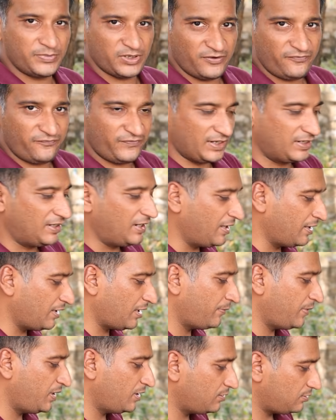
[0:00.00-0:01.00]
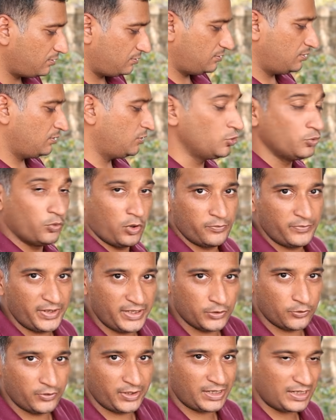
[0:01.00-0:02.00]
a bit of fiddling. I mean, you won't be
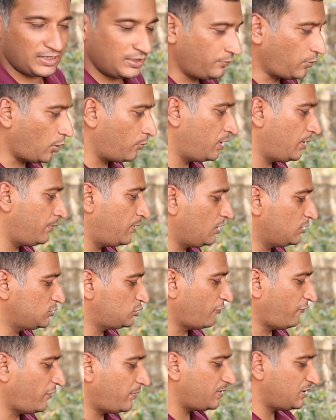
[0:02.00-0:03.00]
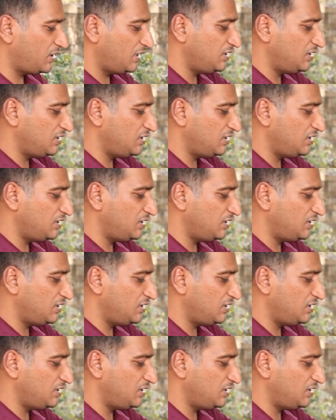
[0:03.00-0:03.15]
doing it, it'll probably be your chauffeur, but